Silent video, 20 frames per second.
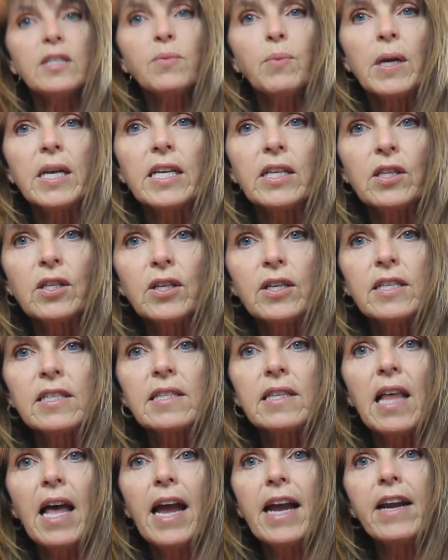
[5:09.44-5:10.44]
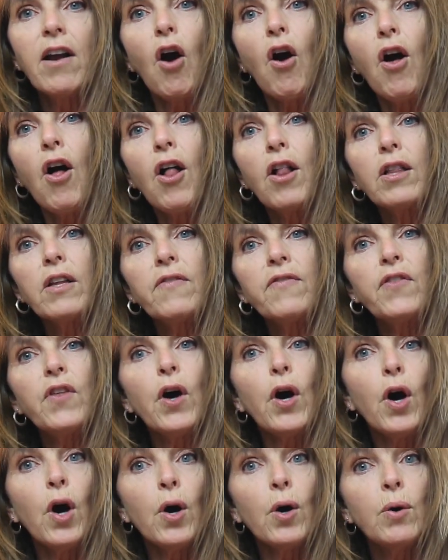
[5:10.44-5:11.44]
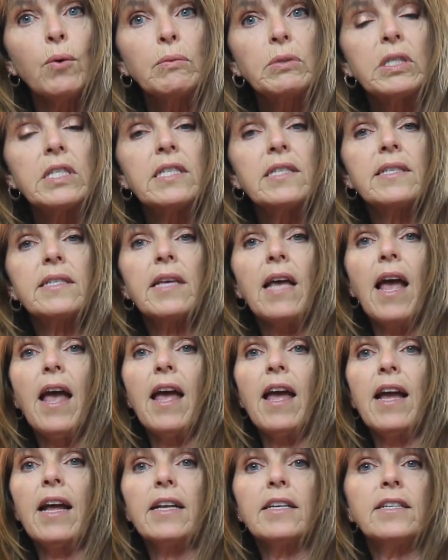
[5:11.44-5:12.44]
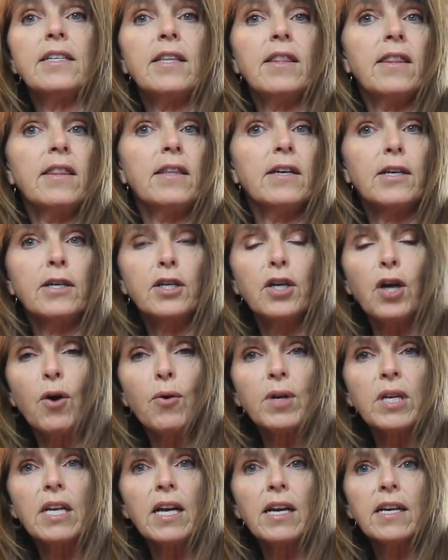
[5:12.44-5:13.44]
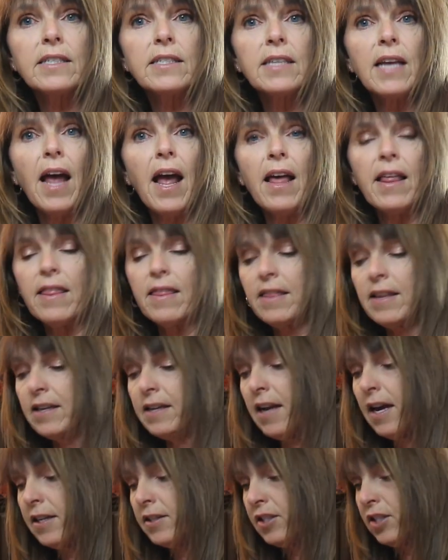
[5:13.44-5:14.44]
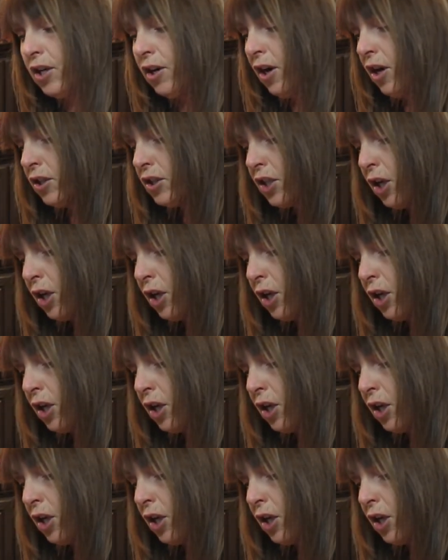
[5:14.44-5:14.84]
is what it looks like. All of the oats and the coconut and the nuts are all